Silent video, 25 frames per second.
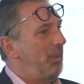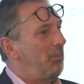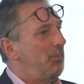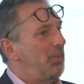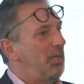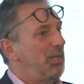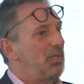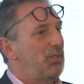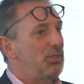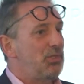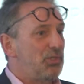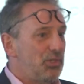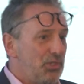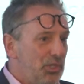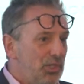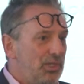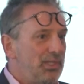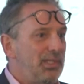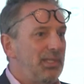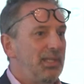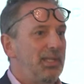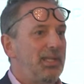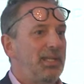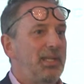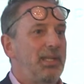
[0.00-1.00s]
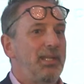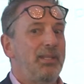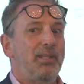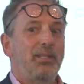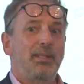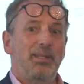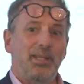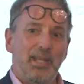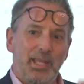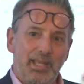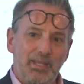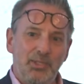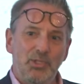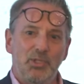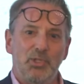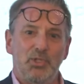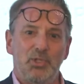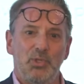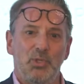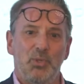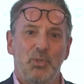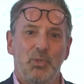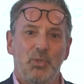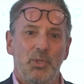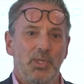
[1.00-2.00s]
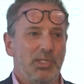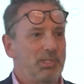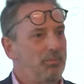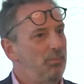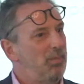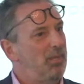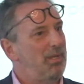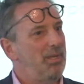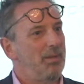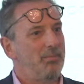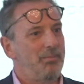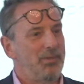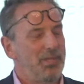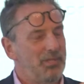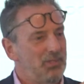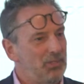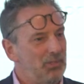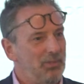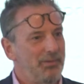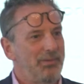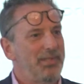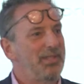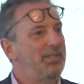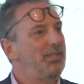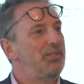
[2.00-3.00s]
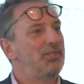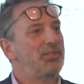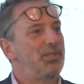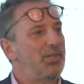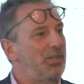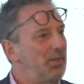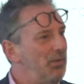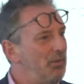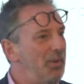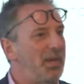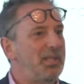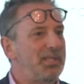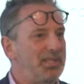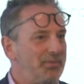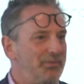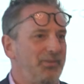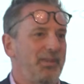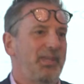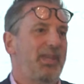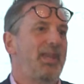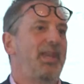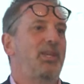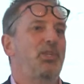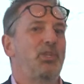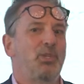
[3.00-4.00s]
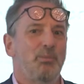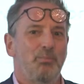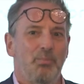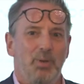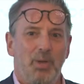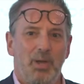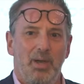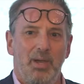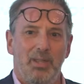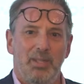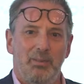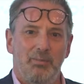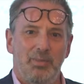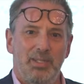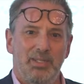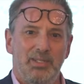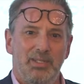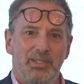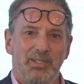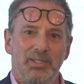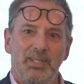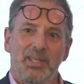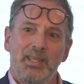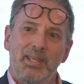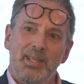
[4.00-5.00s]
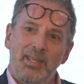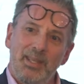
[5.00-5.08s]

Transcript: because suddenly in-store has become the sort of instant gratification part of the business.